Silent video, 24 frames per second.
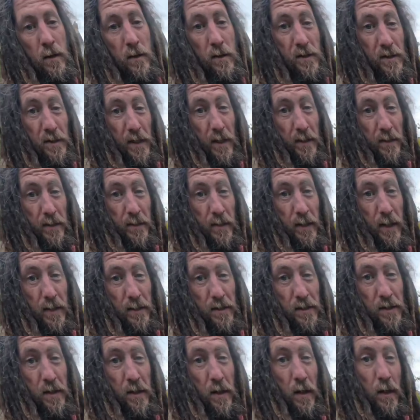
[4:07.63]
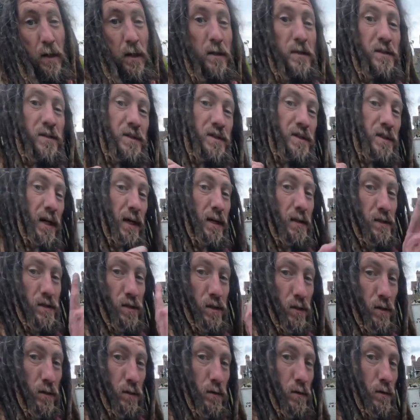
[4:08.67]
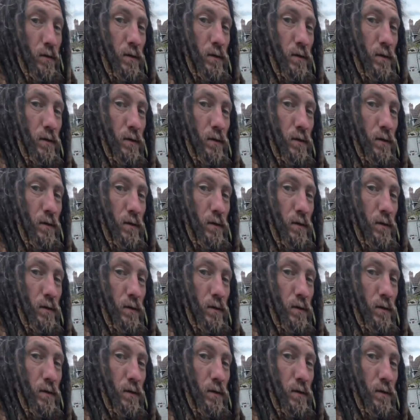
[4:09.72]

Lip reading: Standard lens guard set to